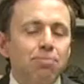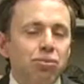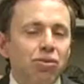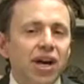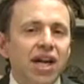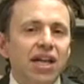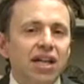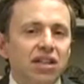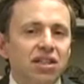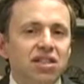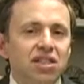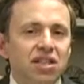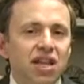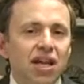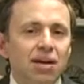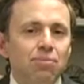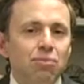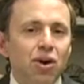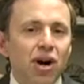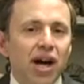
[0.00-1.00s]
break the
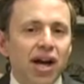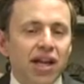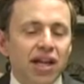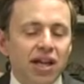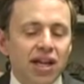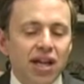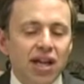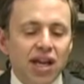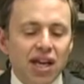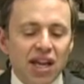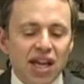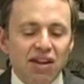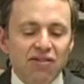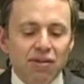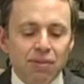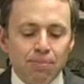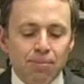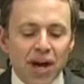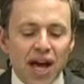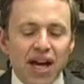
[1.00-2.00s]
same way.
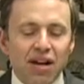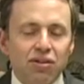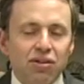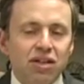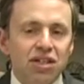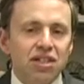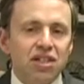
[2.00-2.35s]
Even better is